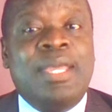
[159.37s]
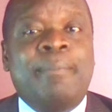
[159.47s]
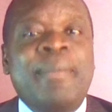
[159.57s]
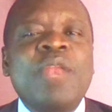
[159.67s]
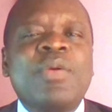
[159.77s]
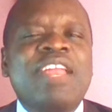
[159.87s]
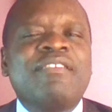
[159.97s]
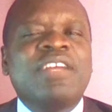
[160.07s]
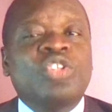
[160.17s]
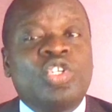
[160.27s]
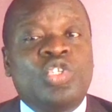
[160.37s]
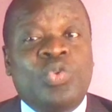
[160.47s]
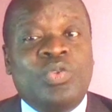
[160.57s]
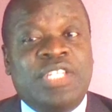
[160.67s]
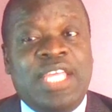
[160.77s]
Men were never taught
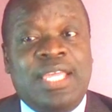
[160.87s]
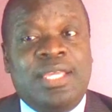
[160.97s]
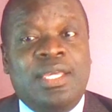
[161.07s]
to say,